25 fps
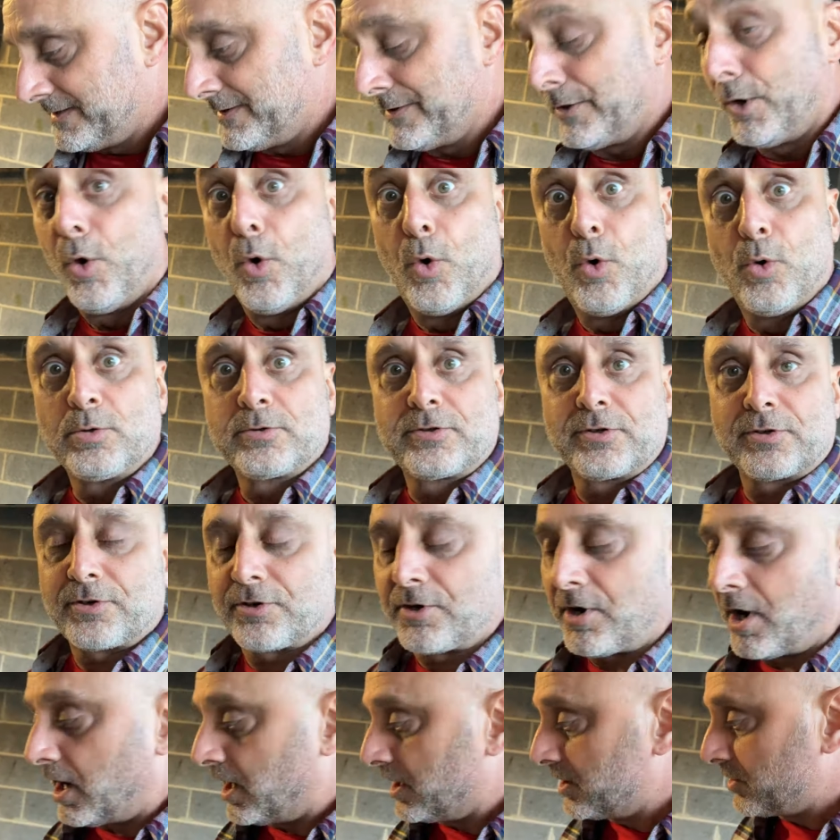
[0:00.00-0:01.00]
older
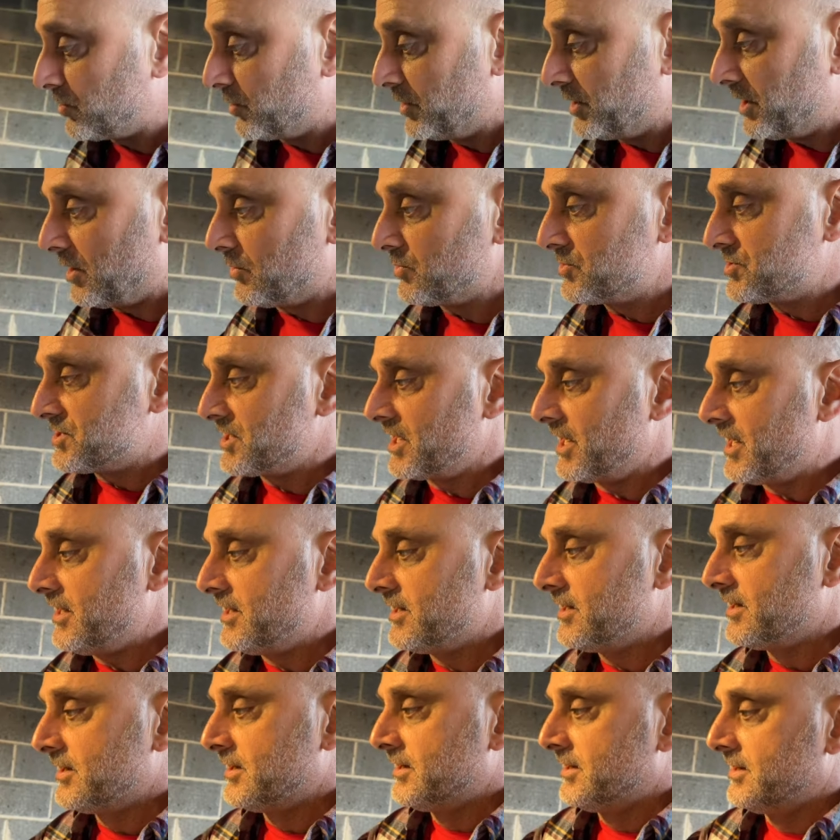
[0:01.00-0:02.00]
concrete, I would say.
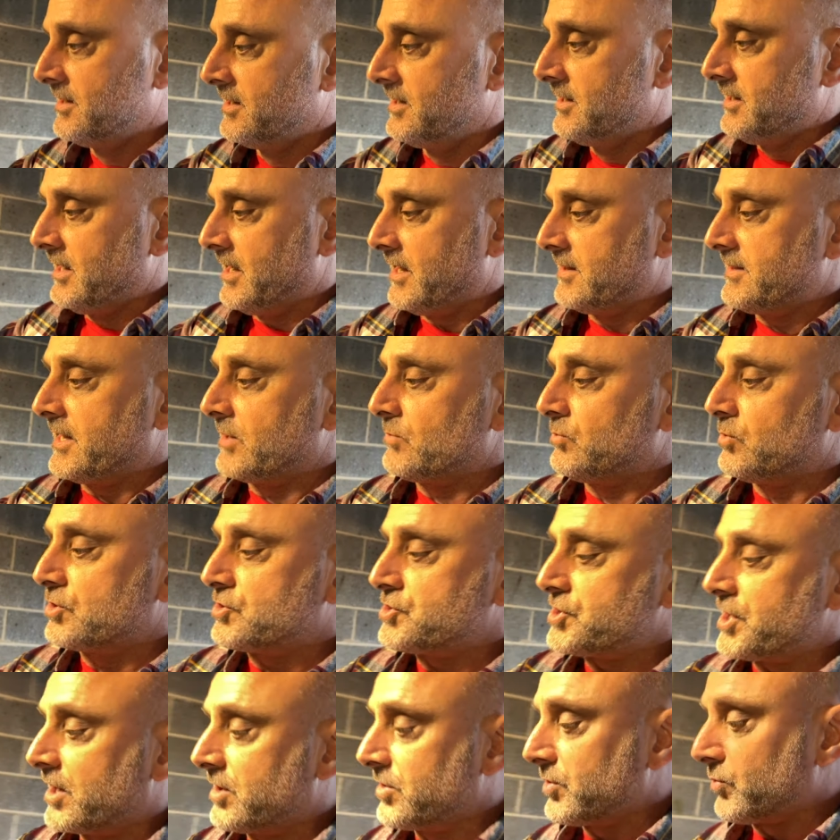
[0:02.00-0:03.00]
And then we'll
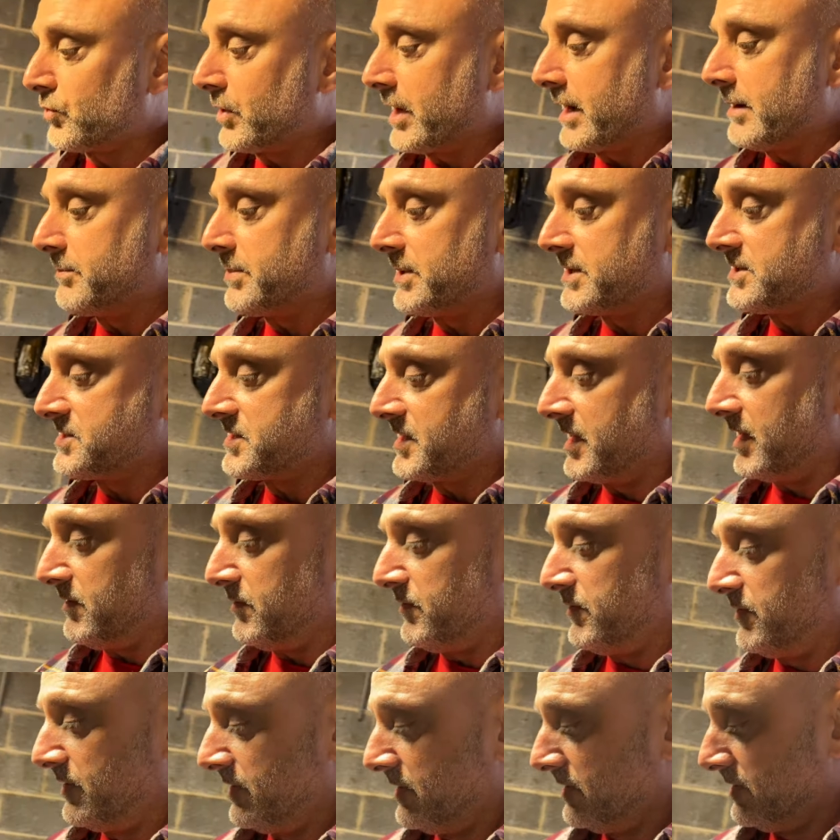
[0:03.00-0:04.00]
check the ramp
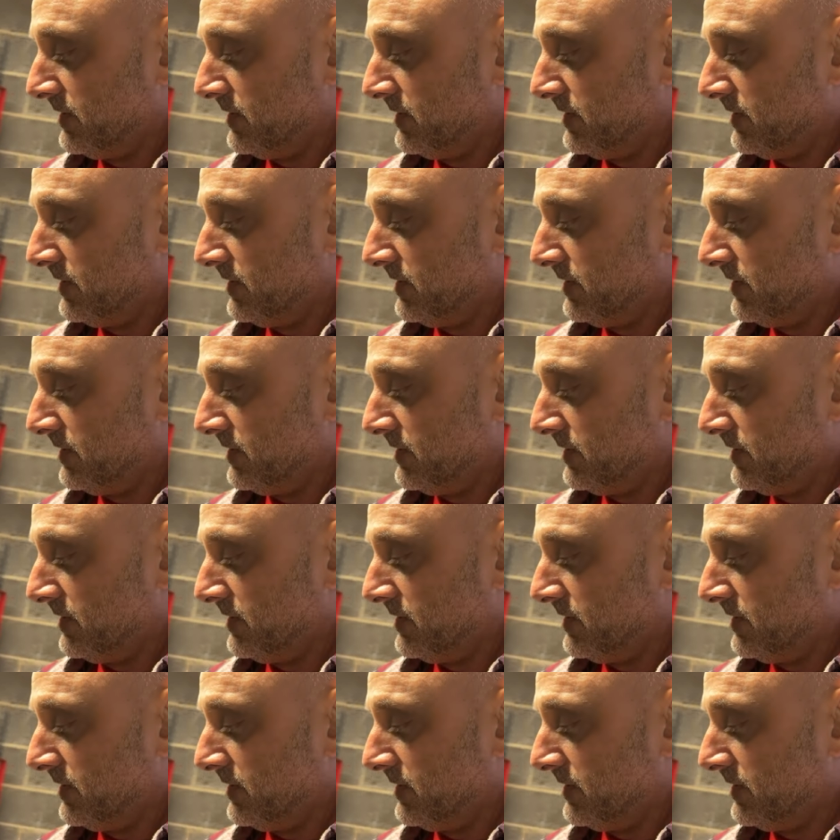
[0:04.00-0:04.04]
itself.